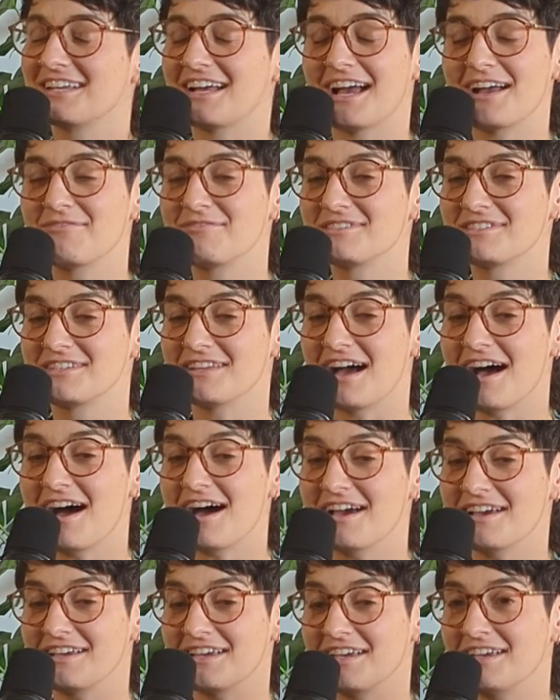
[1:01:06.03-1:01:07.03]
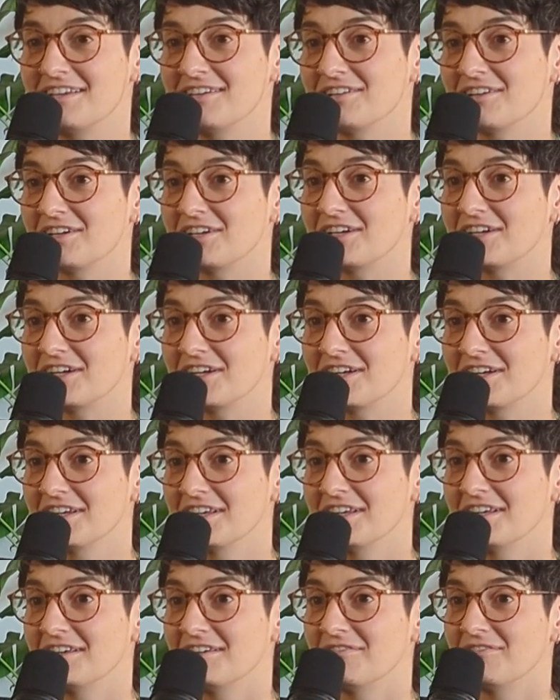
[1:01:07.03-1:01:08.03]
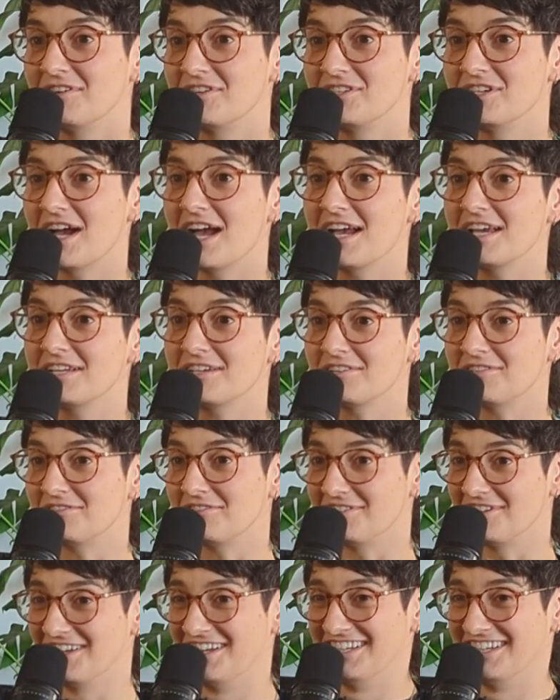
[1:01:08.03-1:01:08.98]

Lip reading: I was not in her vagina hole.